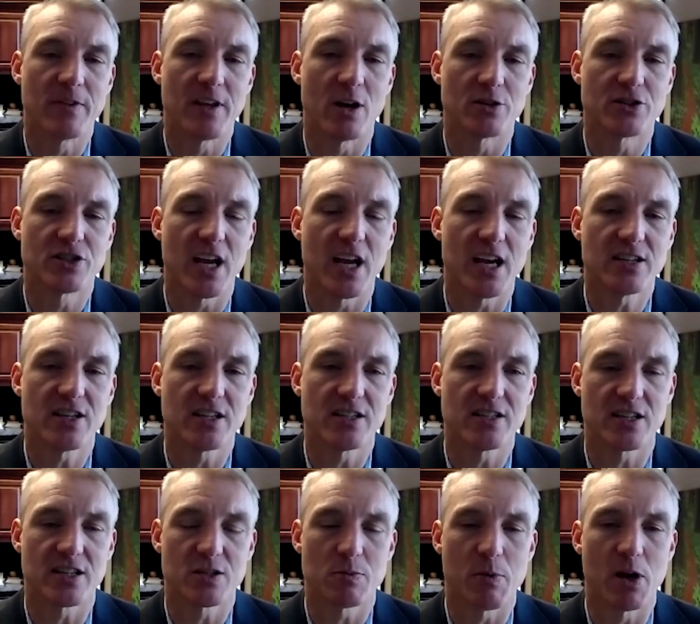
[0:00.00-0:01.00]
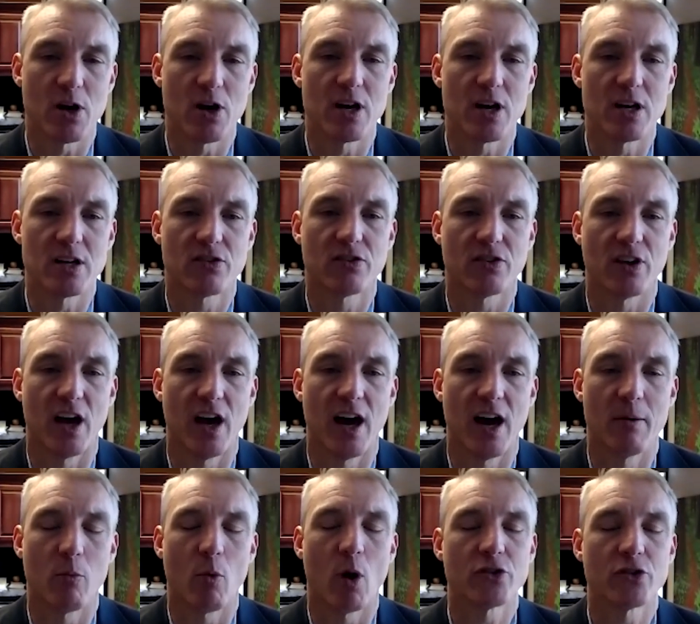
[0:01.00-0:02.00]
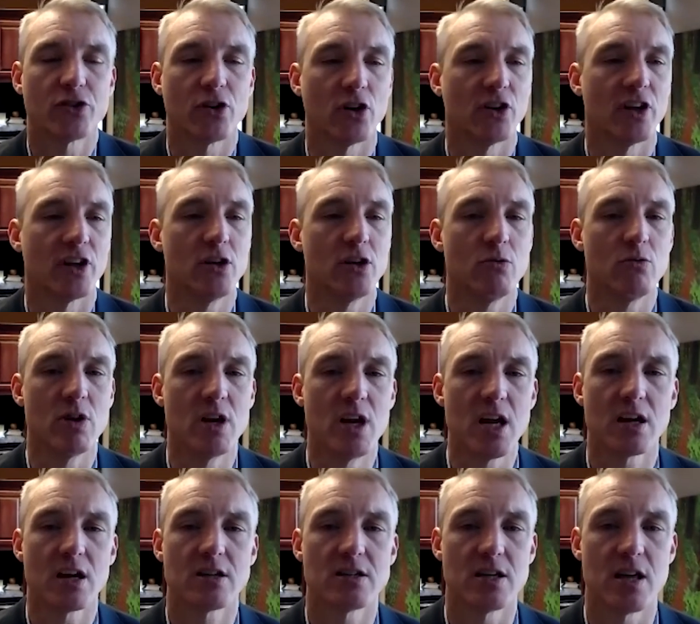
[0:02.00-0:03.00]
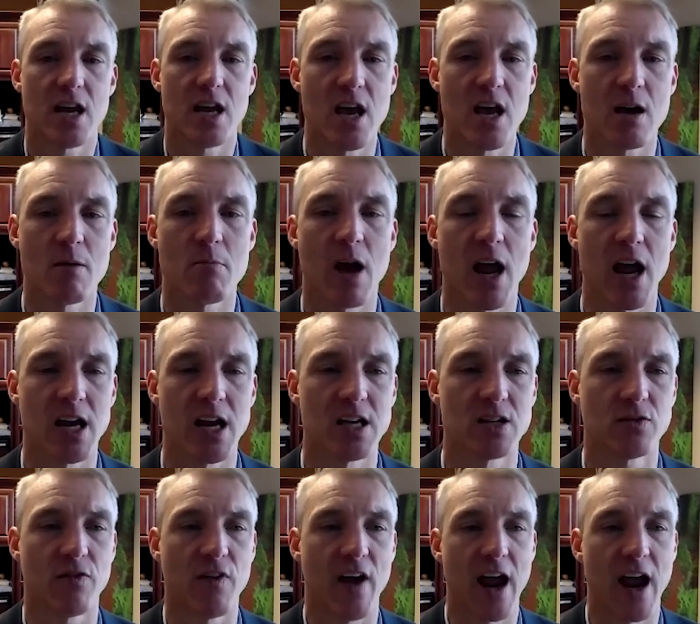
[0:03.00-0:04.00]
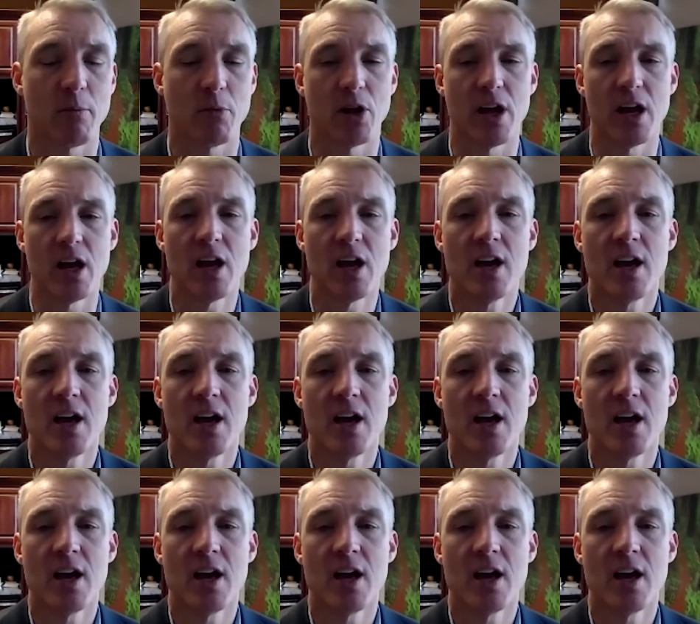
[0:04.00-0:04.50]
Stacy's experience, while certainly unique to him and his family,